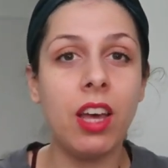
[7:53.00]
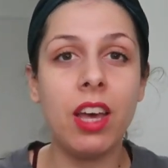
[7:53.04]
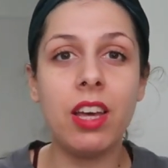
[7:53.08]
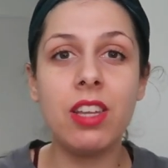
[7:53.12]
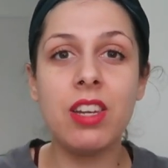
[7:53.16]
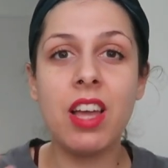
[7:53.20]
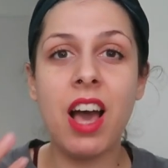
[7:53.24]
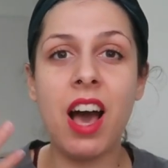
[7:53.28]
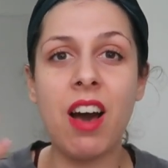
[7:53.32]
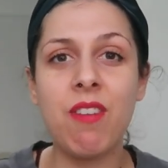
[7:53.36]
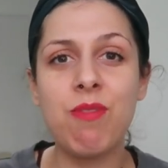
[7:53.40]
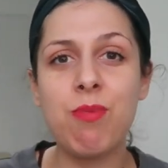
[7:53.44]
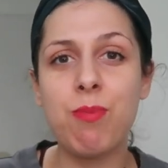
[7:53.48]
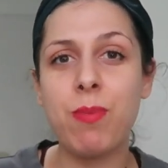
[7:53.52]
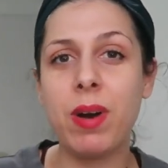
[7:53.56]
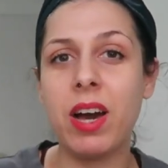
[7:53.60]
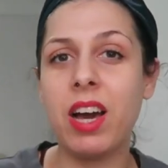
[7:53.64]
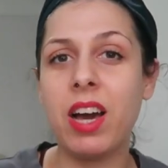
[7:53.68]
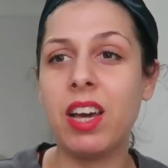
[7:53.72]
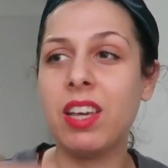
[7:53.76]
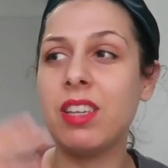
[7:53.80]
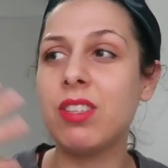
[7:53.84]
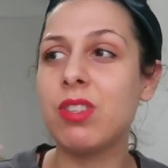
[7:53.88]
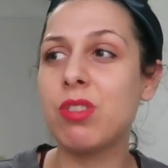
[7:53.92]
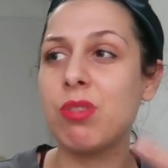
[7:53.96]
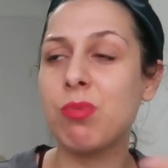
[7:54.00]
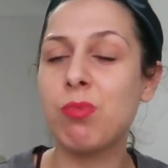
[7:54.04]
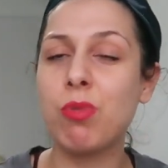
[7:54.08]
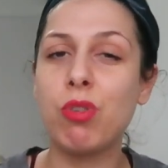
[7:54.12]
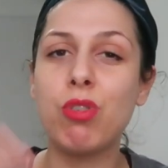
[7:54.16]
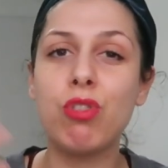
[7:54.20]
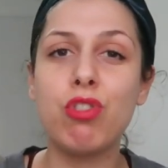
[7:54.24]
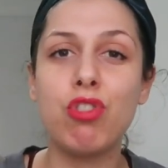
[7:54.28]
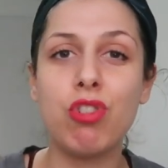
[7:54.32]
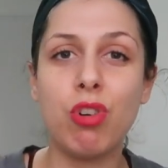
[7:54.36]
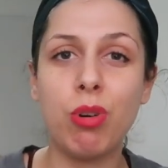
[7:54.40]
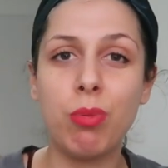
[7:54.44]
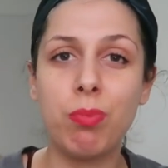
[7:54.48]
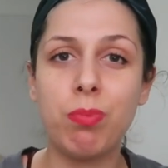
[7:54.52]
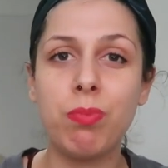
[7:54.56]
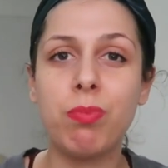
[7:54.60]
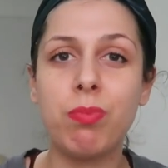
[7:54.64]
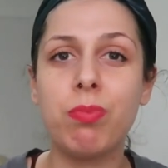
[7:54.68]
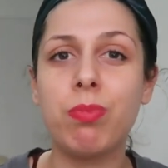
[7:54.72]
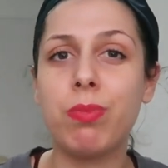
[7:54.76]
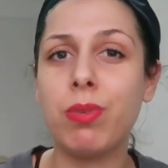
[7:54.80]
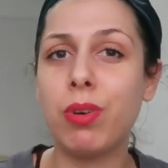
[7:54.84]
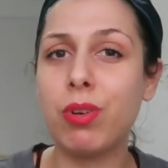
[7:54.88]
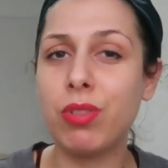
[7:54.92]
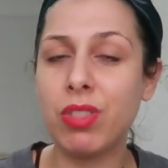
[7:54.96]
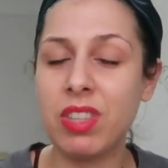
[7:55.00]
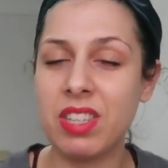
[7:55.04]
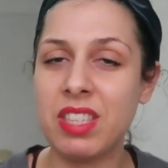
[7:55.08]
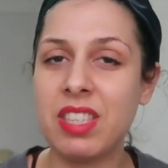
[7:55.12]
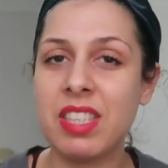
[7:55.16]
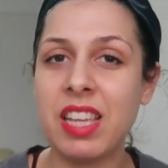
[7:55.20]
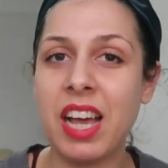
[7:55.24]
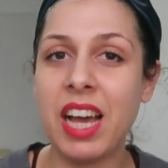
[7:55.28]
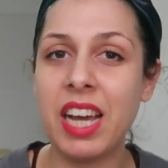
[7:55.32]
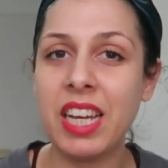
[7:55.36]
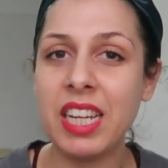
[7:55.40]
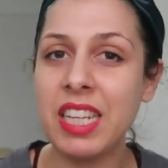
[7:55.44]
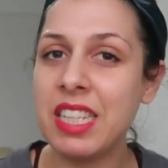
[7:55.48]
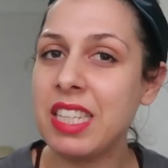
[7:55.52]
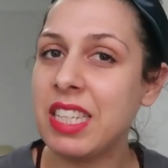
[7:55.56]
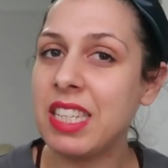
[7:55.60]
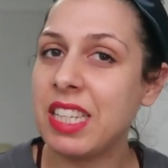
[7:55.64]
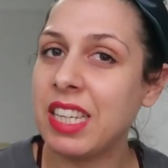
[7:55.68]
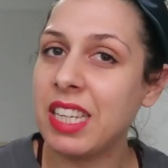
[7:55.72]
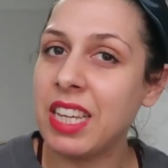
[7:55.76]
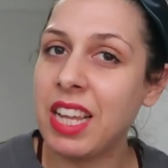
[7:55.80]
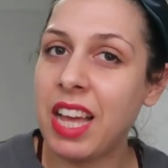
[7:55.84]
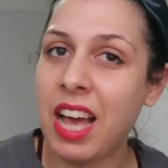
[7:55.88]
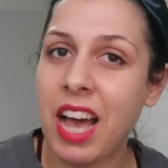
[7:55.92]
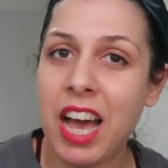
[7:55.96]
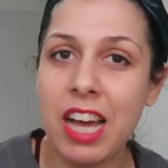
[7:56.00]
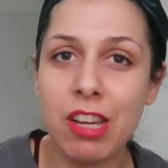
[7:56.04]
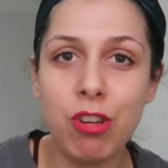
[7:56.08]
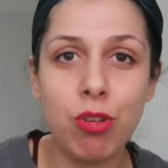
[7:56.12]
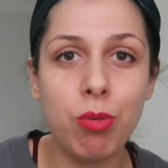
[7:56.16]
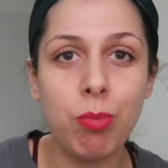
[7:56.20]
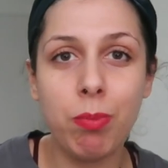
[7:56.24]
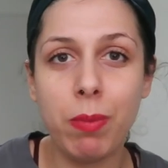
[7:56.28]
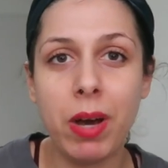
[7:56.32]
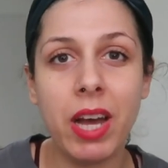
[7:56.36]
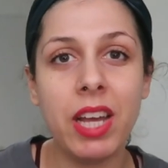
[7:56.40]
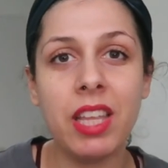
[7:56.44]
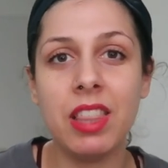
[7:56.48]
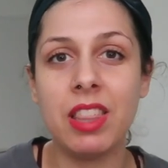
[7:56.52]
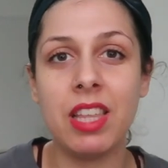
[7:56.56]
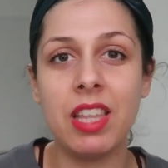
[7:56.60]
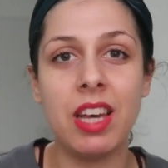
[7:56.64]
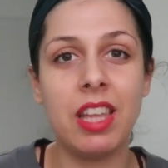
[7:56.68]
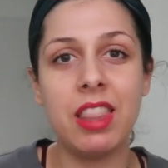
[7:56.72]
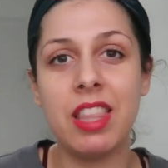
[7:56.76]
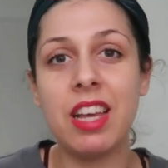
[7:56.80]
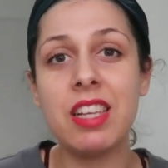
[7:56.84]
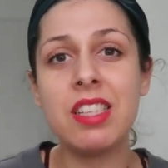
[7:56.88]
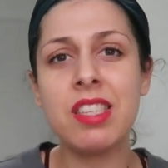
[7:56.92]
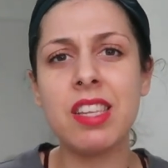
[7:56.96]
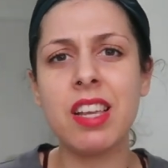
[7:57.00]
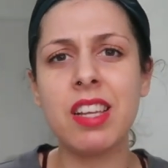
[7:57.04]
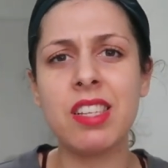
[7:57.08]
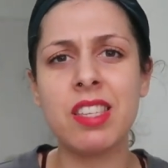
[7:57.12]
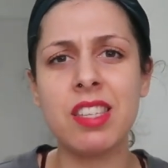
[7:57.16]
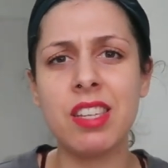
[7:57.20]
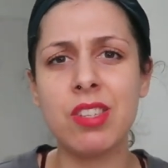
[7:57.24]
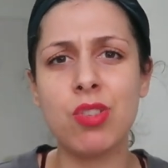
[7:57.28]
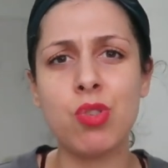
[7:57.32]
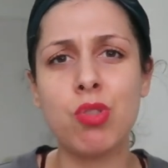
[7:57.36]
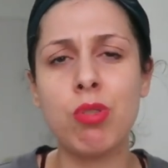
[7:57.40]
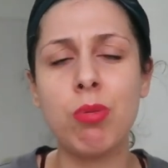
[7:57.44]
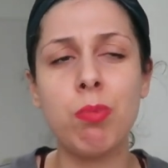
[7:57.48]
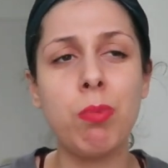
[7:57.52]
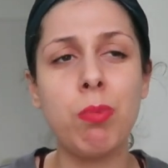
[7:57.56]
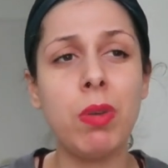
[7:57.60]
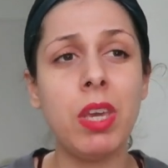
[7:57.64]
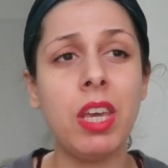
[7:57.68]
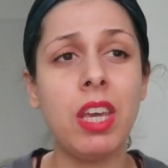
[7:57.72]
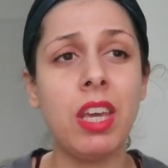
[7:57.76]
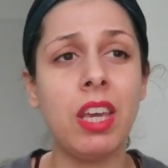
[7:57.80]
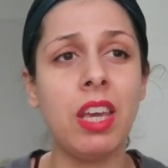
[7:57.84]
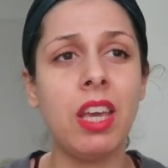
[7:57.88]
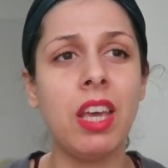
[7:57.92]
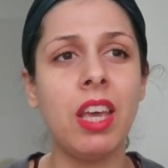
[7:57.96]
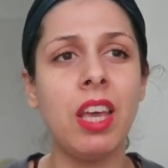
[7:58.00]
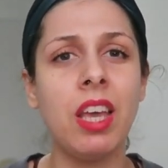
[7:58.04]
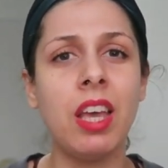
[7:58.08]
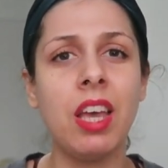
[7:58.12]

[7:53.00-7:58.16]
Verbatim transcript: and have hmm. my small job on the side i don't mind that that's success to me